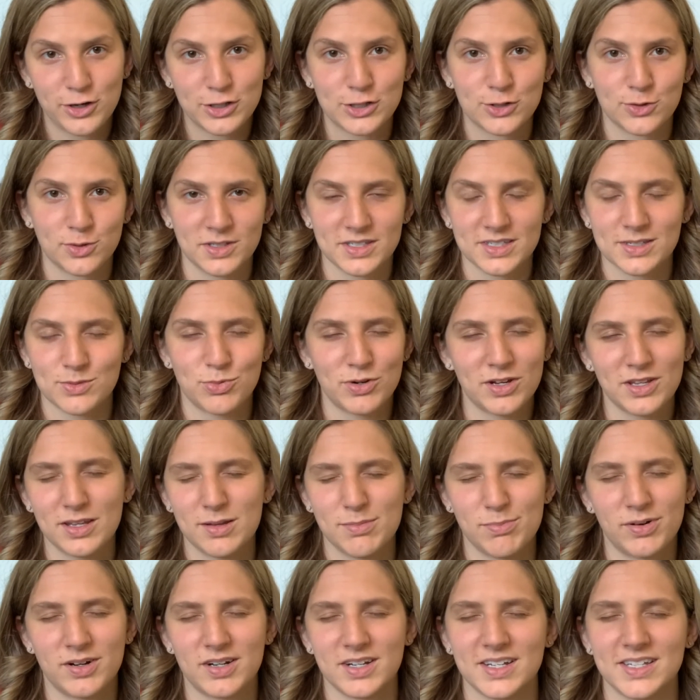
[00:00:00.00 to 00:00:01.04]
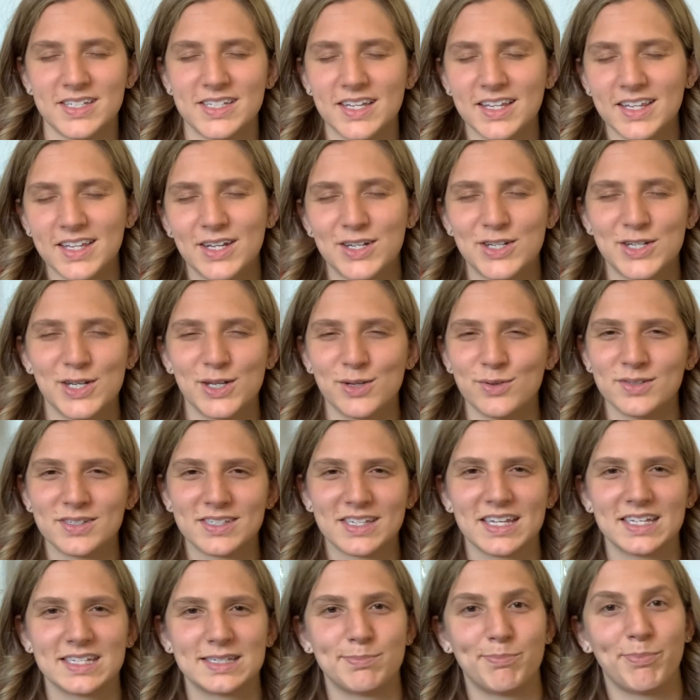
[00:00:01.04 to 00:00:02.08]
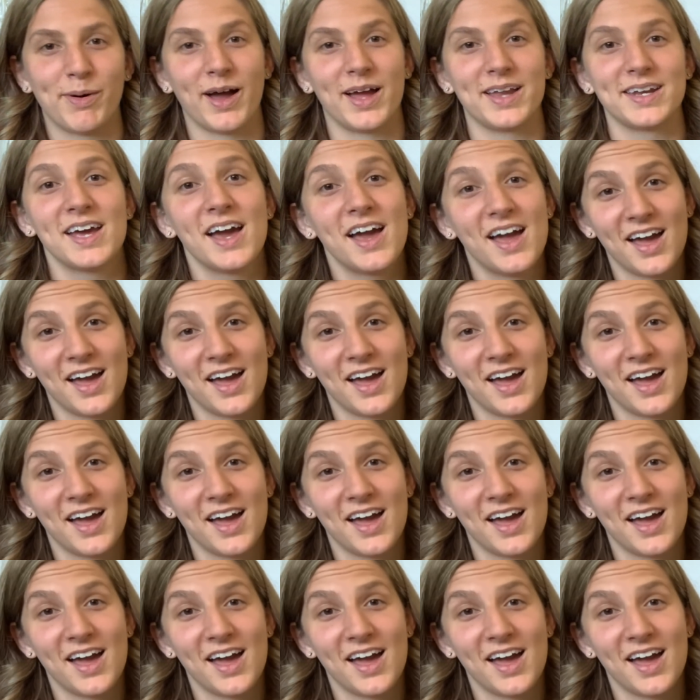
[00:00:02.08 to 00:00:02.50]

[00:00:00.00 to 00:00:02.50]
So it's really pretty silly to use this, but